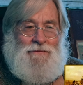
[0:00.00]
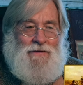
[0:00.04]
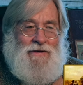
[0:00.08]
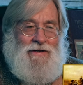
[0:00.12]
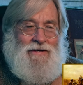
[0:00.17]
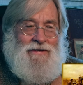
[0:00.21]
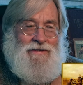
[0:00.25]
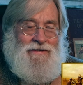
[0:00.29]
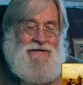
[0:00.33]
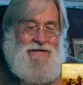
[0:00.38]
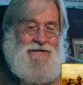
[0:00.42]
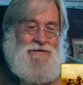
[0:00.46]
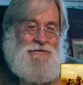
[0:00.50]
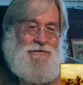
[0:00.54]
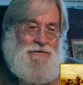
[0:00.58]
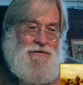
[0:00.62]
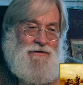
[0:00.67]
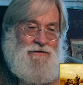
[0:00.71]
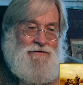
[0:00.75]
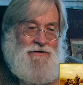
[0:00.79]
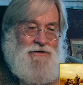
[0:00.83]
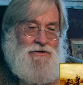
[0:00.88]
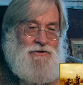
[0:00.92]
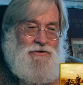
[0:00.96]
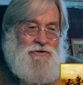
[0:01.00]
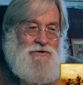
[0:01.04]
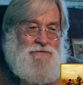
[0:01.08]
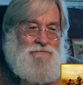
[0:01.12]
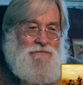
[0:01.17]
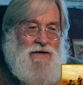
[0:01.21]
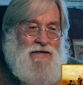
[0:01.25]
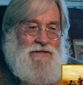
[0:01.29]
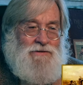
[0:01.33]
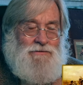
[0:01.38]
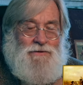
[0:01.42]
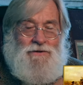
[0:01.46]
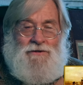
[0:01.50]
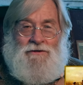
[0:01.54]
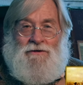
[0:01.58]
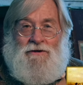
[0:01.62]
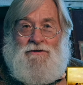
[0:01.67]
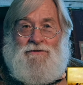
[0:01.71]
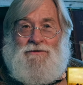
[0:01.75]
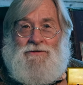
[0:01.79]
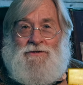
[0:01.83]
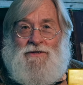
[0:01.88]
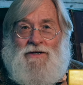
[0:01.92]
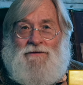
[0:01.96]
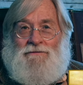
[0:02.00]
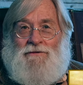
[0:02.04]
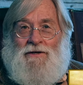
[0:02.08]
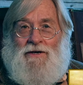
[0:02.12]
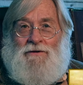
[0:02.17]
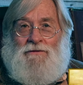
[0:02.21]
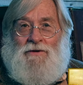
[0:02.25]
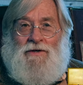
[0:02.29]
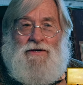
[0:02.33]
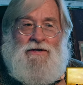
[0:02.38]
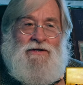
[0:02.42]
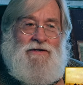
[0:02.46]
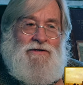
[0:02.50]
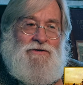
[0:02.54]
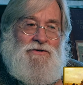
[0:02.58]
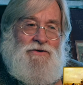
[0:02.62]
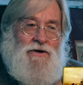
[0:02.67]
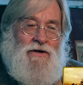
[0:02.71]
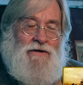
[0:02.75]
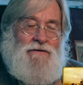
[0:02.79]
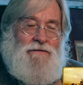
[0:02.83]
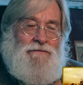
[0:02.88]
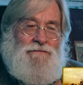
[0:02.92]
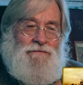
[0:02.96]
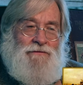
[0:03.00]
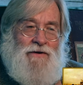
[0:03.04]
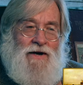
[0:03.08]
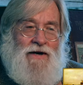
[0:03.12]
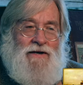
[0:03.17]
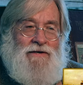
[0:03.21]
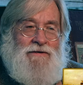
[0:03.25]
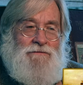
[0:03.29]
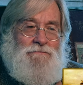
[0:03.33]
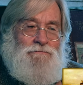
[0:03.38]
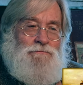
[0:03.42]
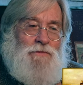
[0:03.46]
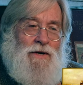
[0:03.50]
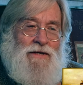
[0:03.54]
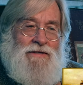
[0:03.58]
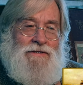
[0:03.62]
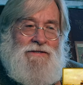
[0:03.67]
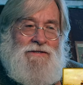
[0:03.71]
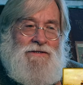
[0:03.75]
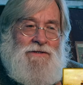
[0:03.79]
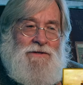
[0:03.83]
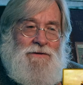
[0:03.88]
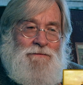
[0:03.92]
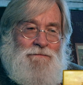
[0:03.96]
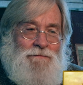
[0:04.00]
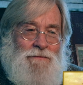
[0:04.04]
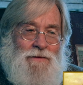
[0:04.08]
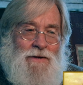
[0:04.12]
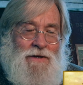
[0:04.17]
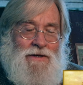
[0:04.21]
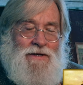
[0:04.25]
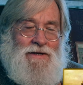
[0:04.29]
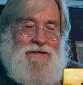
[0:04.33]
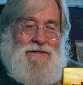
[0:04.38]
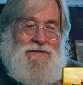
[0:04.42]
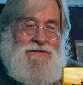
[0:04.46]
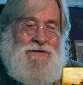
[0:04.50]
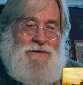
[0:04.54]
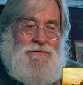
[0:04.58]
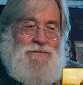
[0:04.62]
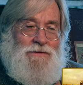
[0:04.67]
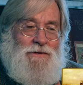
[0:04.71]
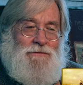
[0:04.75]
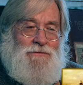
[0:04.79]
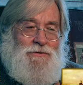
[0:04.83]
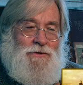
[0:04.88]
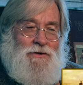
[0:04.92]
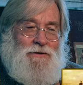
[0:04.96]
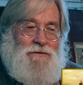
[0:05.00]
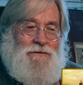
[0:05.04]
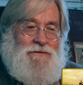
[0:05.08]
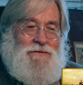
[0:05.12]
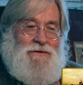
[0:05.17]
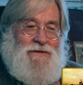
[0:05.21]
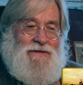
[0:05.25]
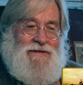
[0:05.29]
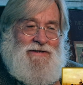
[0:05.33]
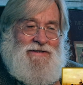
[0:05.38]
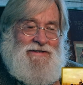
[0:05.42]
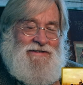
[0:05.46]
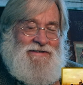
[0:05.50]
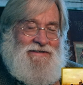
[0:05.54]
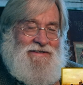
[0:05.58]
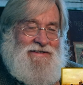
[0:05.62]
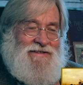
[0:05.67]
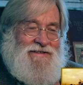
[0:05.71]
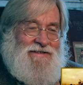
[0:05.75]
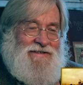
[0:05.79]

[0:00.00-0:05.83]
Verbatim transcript: And in theory, you could mess with your own stuff that way and try to find best uh, some some sort of